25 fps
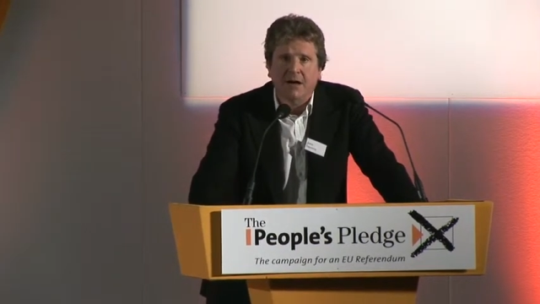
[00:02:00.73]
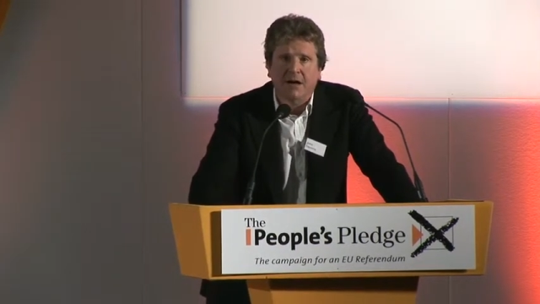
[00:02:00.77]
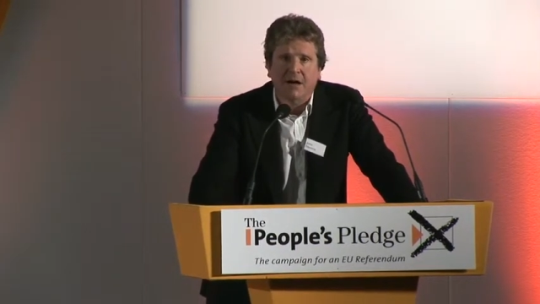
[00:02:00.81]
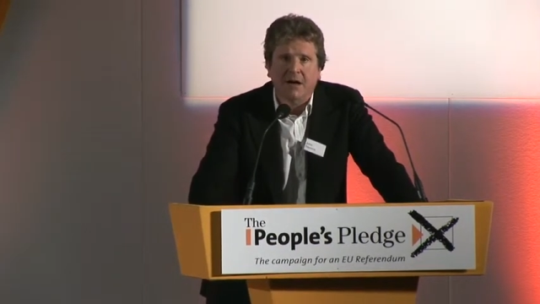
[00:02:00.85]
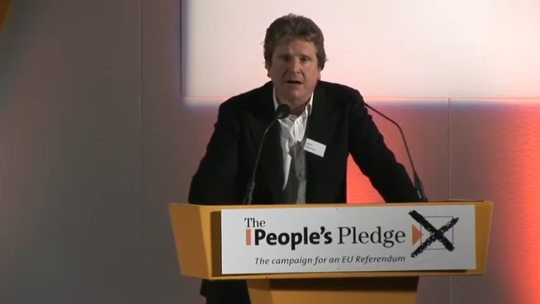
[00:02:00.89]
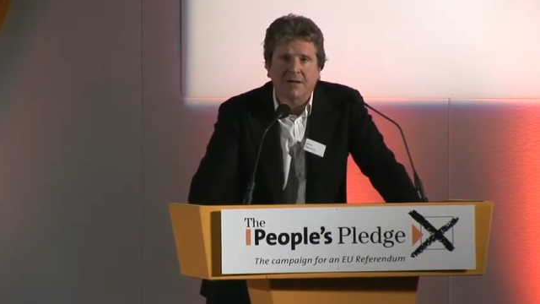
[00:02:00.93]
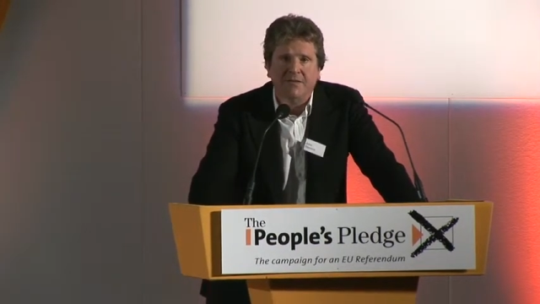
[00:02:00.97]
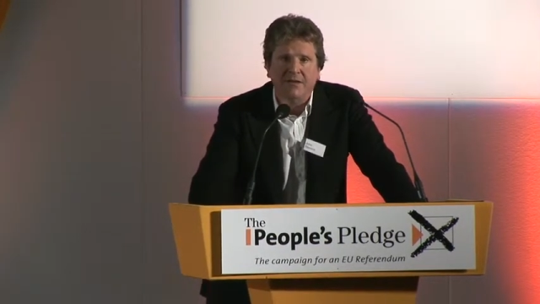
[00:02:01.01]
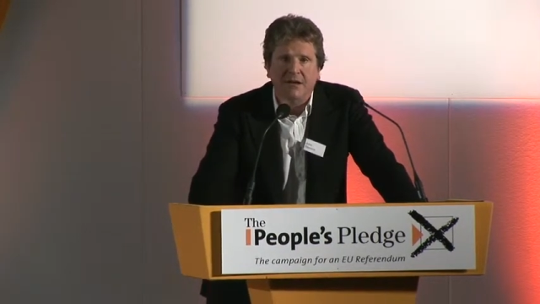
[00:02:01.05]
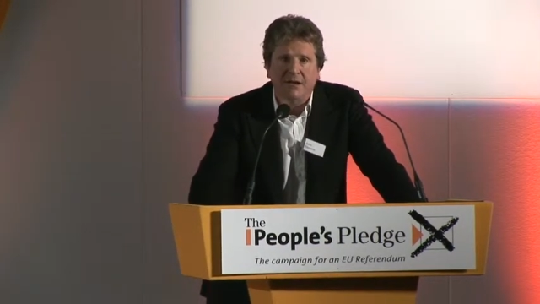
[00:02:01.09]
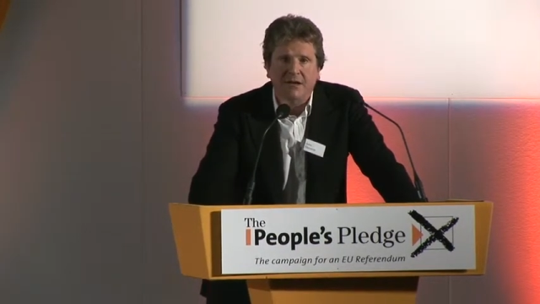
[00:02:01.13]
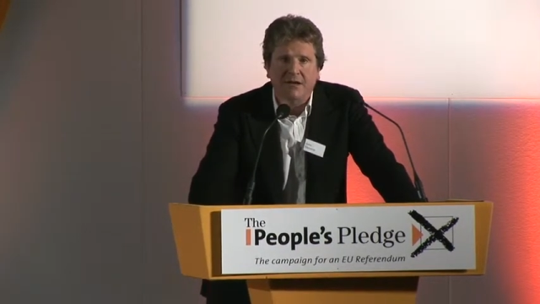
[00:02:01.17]

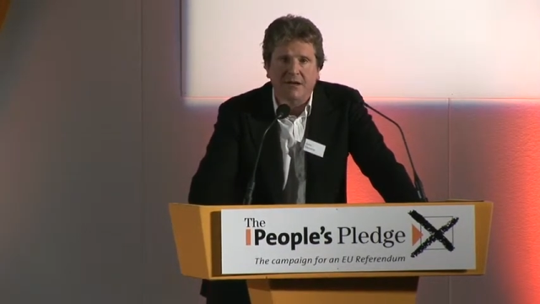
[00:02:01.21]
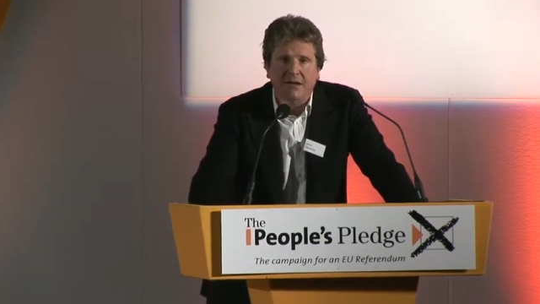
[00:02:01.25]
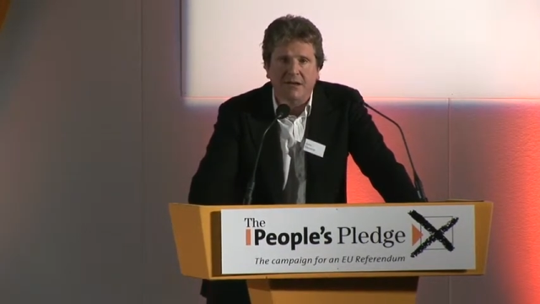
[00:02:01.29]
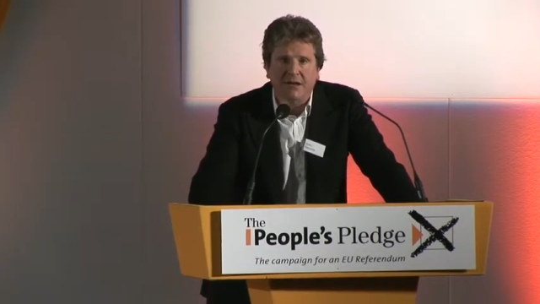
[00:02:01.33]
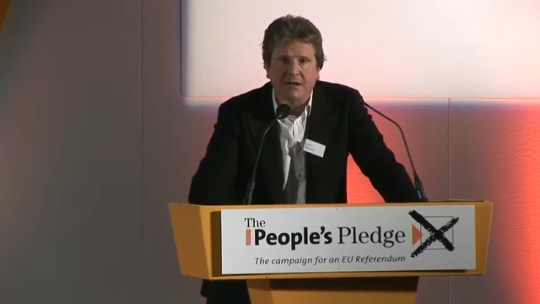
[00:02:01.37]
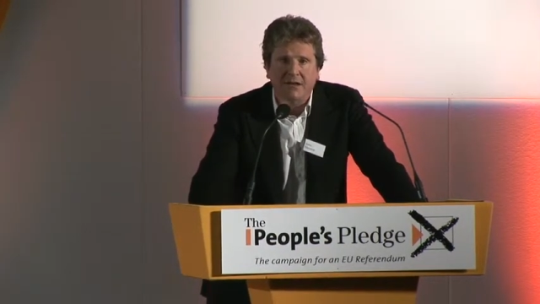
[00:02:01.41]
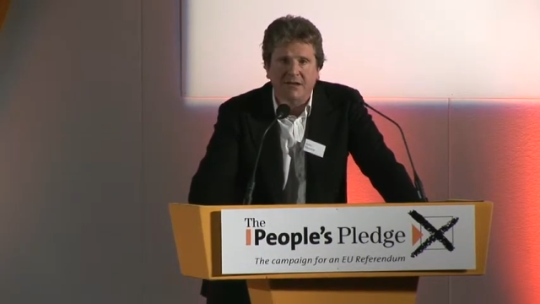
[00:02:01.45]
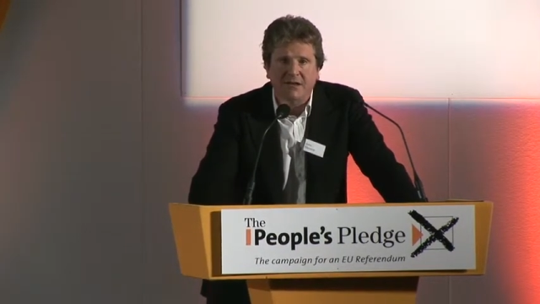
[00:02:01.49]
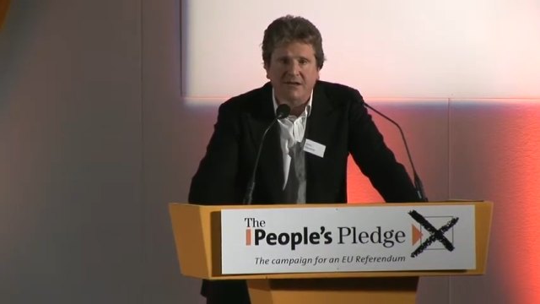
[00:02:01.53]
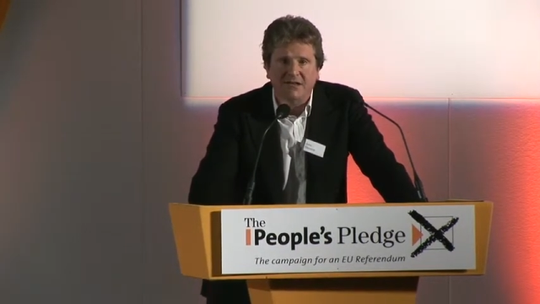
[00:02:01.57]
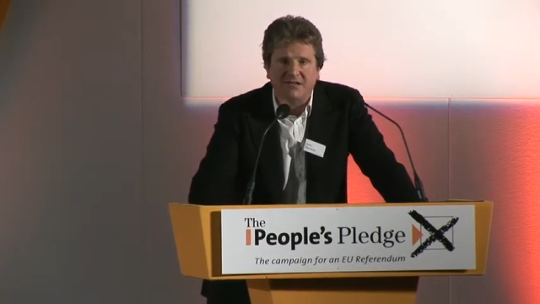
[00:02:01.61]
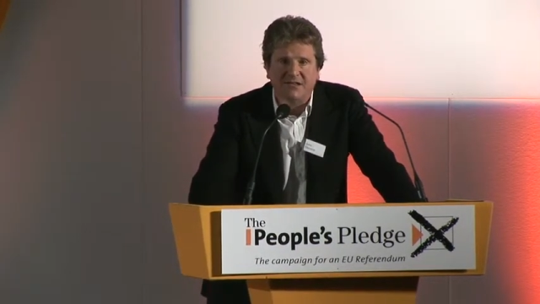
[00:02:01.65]
I think
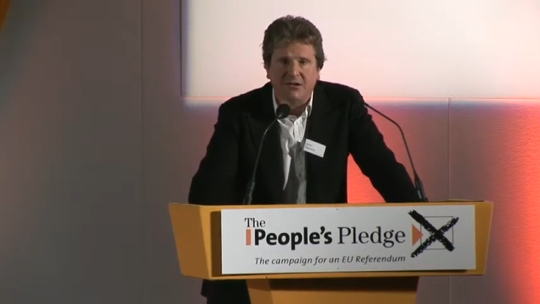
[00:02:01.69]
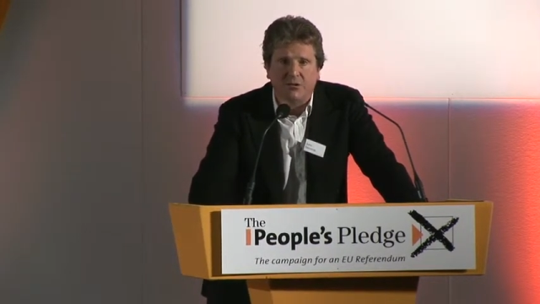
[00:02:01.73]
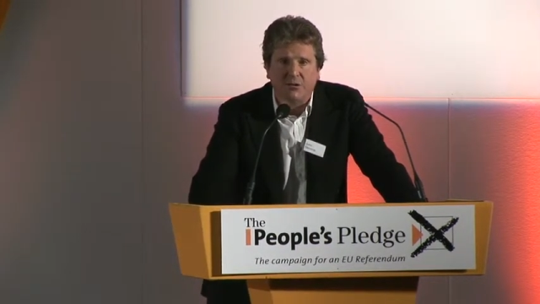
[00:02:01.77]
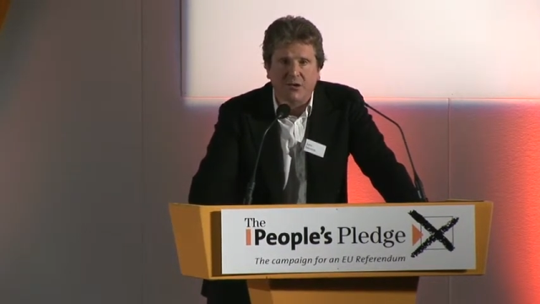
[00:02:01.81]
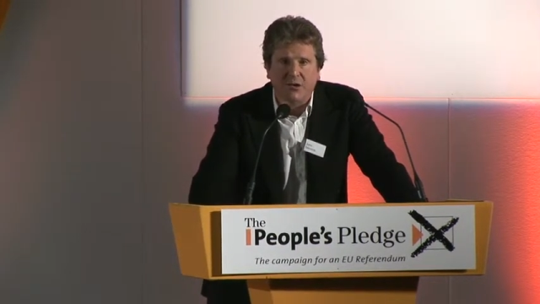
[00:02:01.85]
it is a